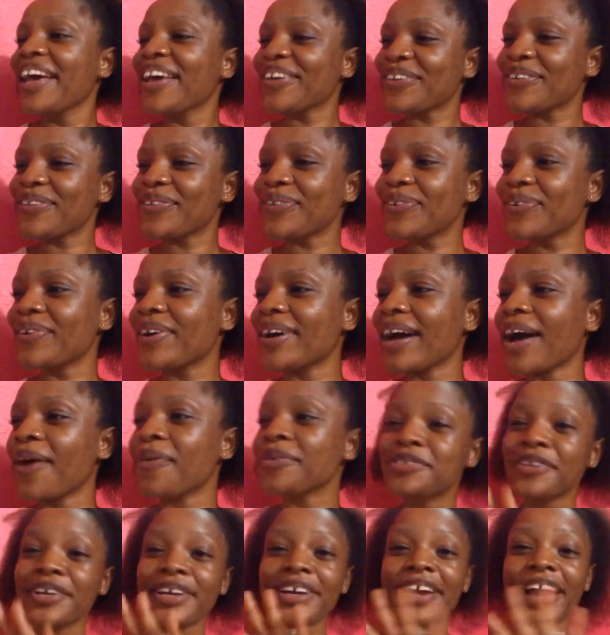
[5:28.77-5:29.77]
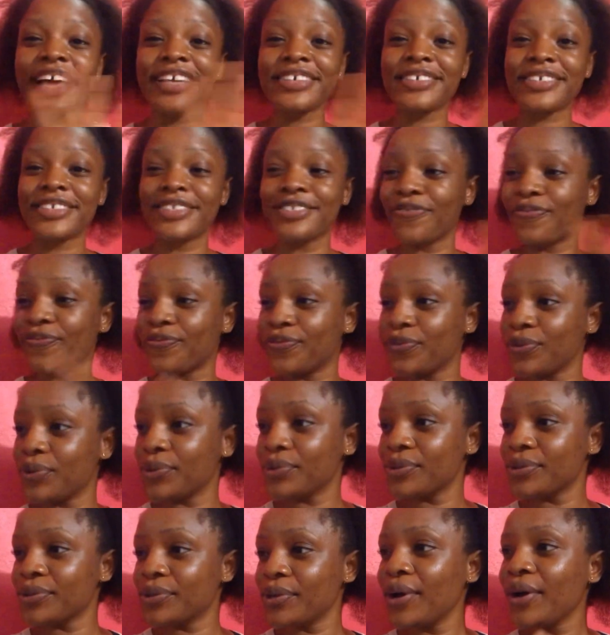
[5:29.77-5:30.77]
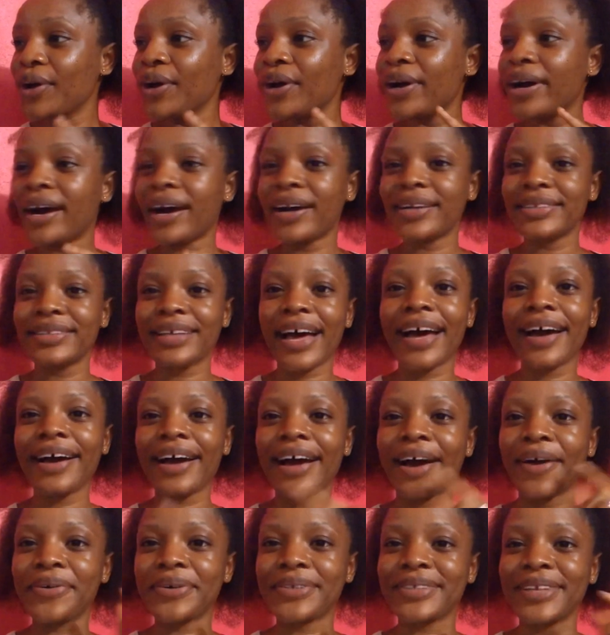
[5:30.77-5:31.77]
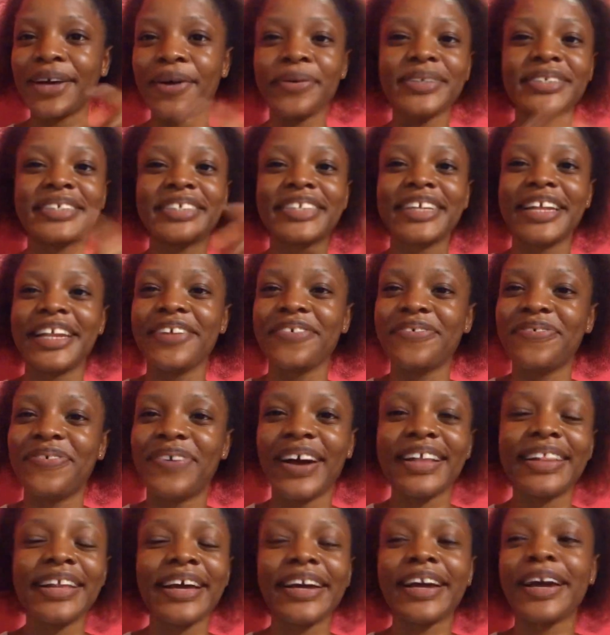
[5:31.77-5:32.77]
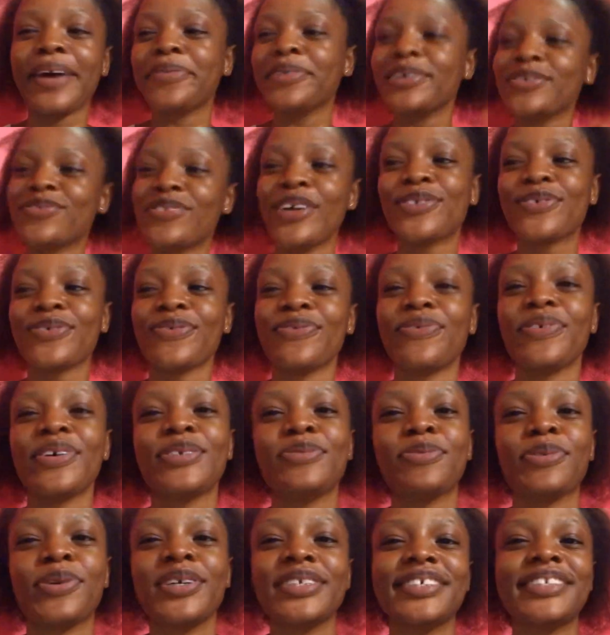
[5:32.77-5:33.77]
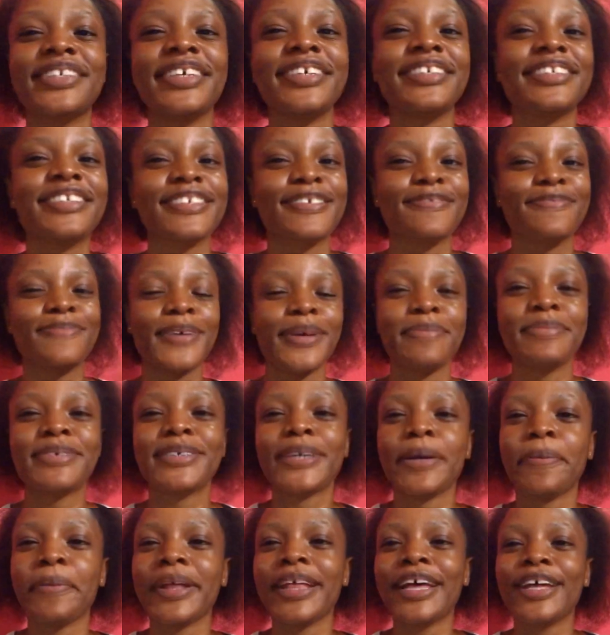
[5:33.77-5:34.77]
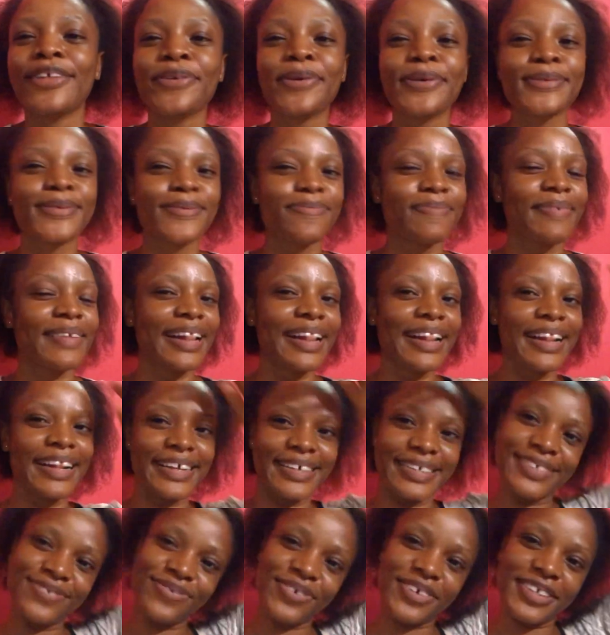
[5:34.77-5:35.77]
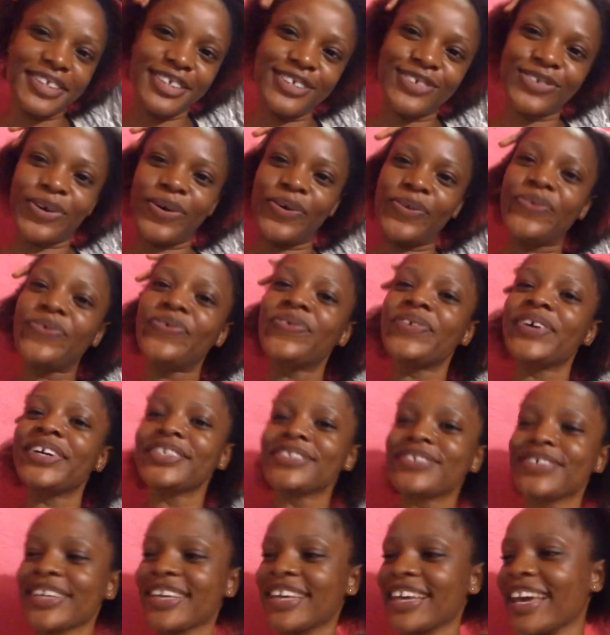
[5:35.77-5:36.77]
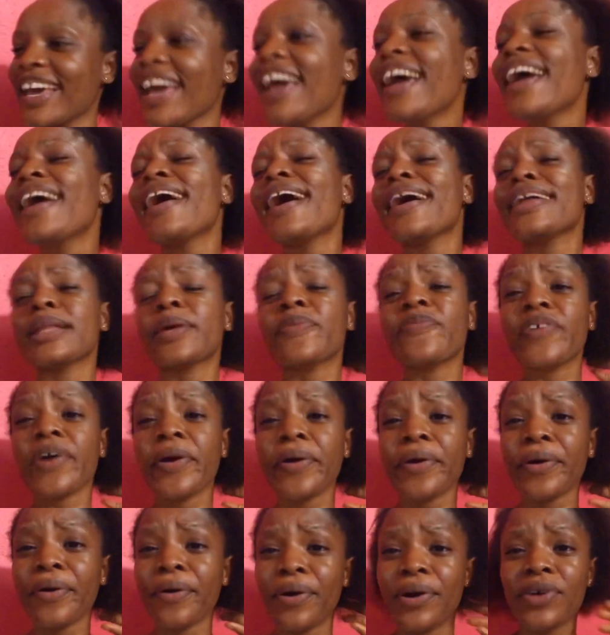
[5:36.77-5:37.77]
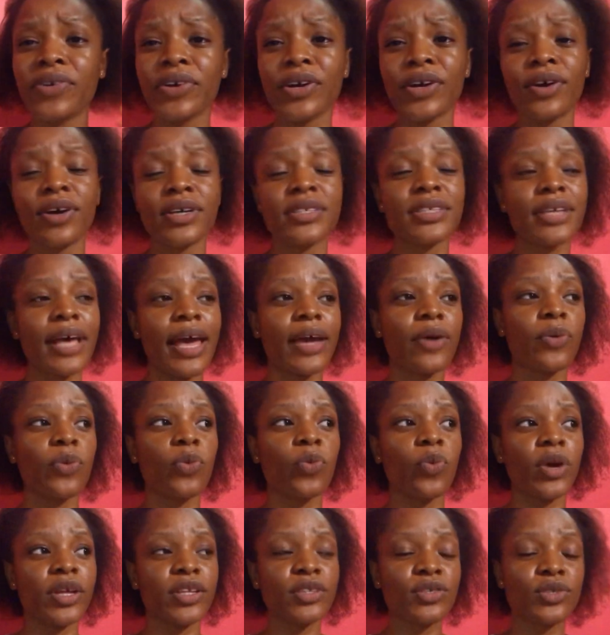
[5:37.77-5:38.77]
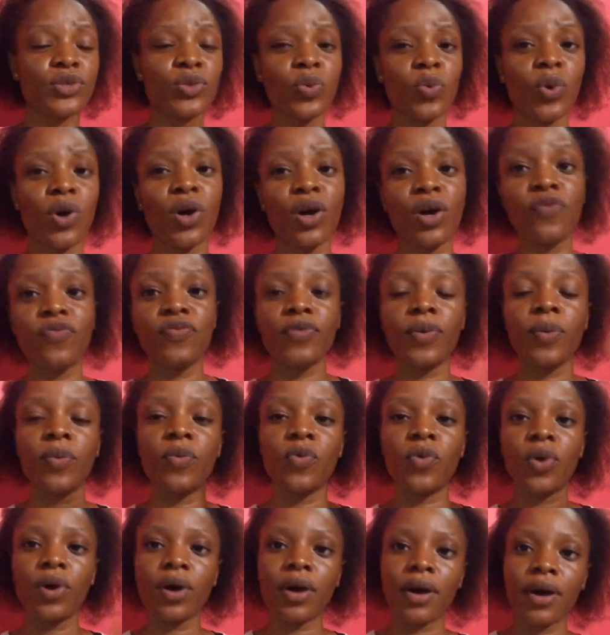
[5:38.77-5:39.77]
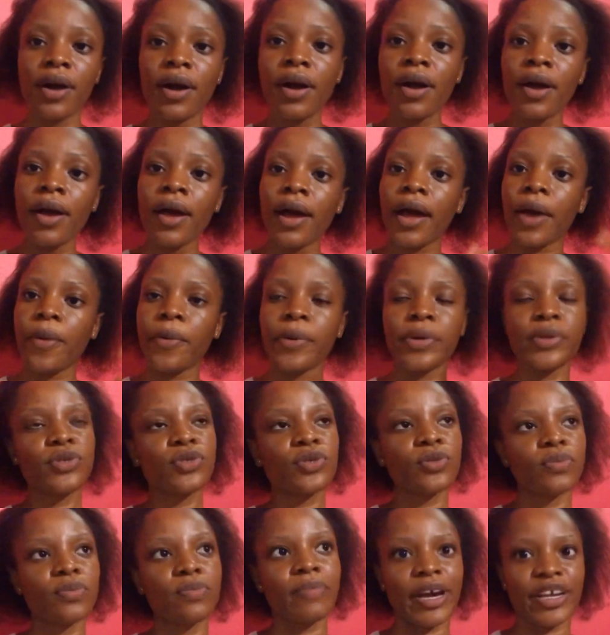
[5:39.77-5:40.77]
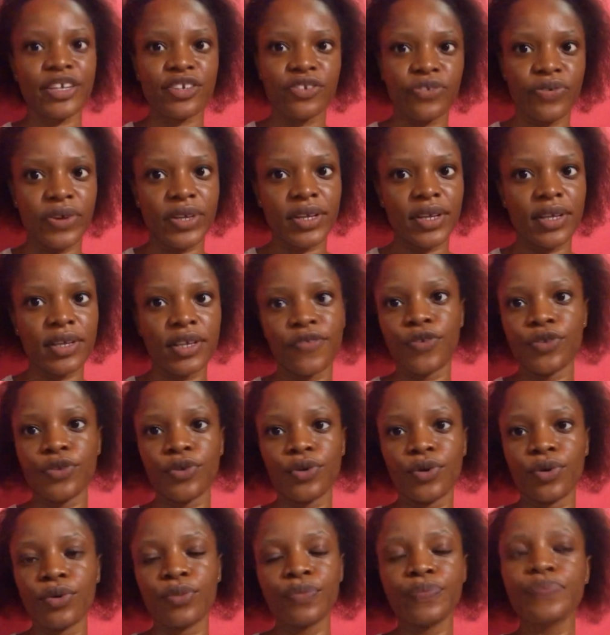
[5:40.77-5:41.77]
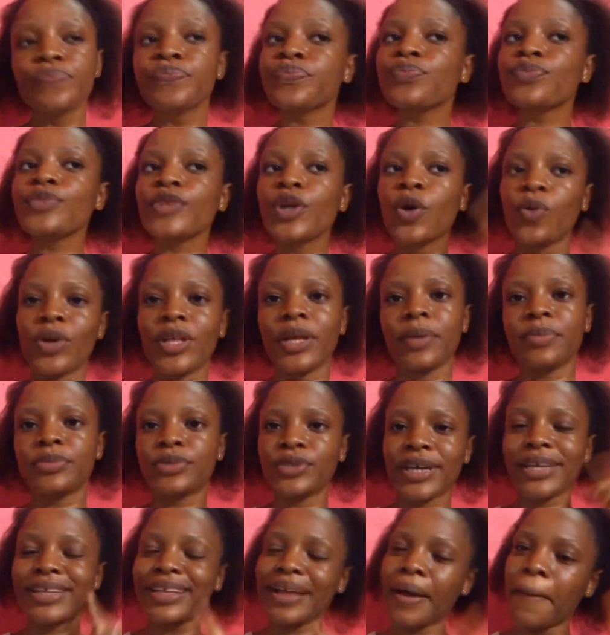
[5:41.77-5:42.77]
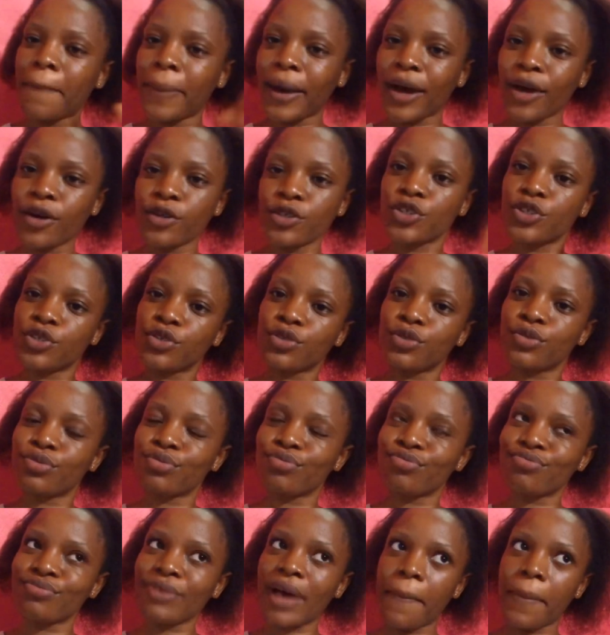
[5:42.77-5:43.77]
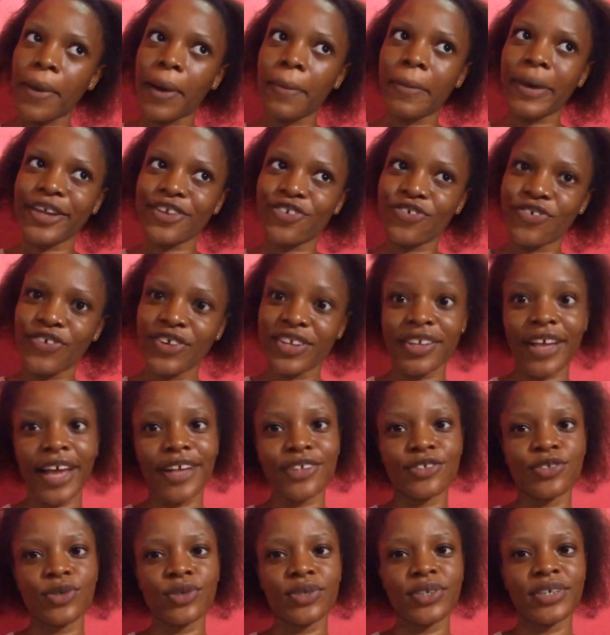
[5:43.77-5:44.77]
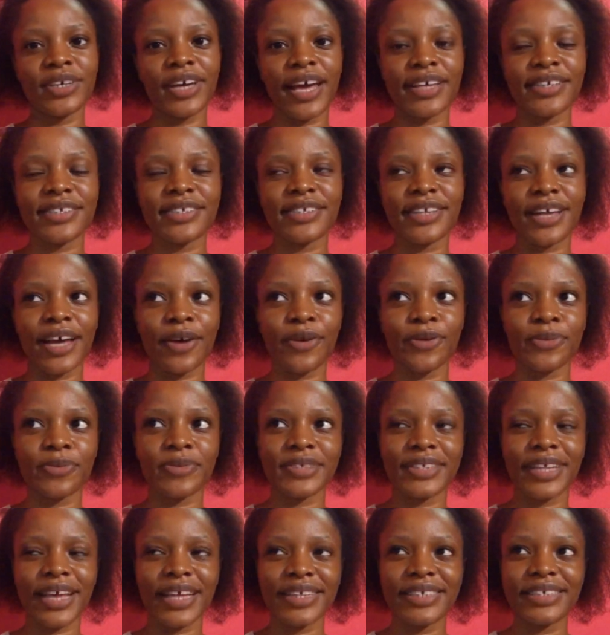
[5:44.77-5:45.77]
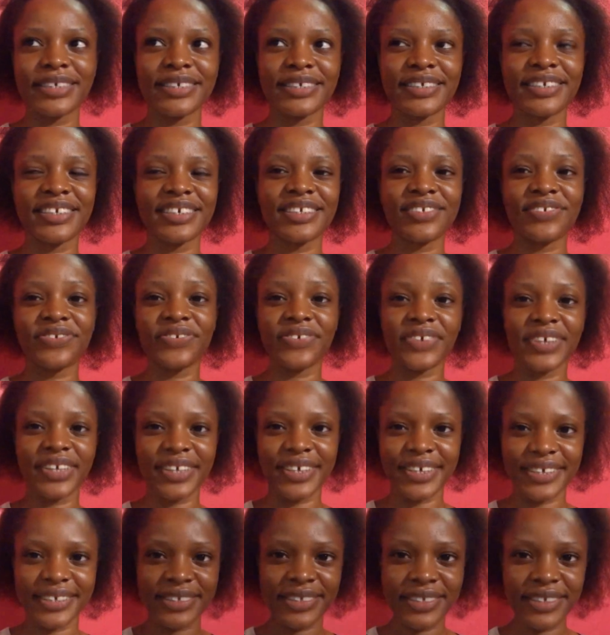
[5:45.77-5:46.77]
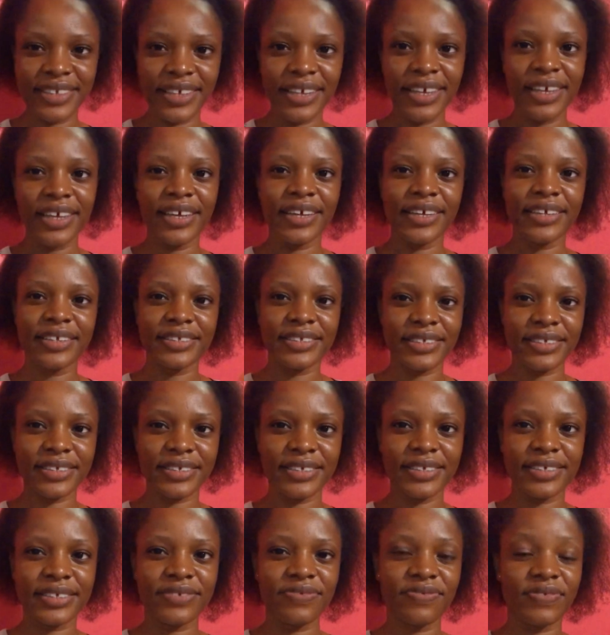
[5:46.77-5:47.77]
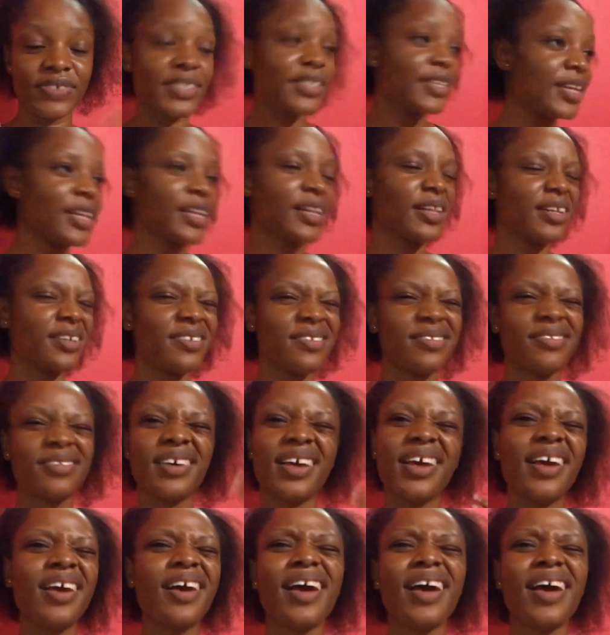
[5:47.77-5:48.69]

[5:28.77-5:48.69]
You know, I'll show you guys the food that was delivered. Like, I'm just trying to rush because it says 6 p.m. sharp and I don't want to be late for this conference, okay? And I'm very hungry because I went to work from work. I went to my training. If you know what I'm talking about my training, I told you guys that I'll be starting a training this recently.